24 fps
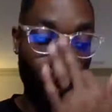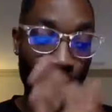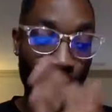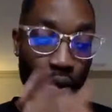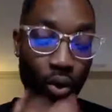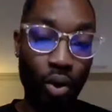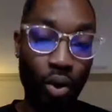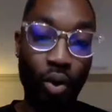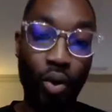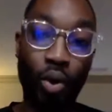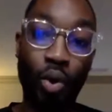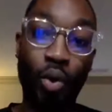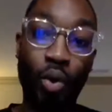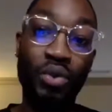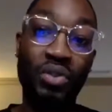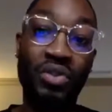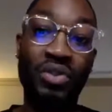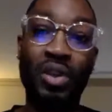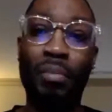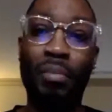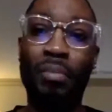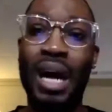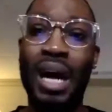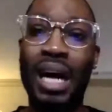
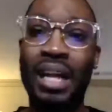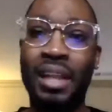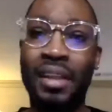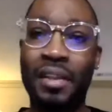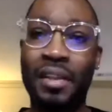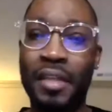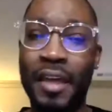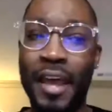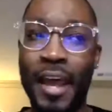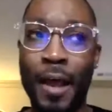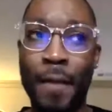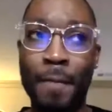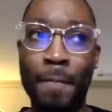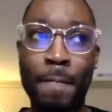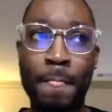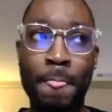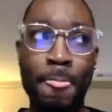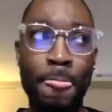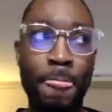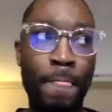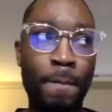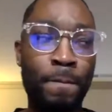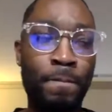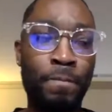Who is somebody
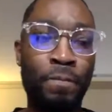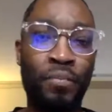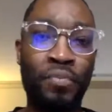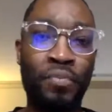that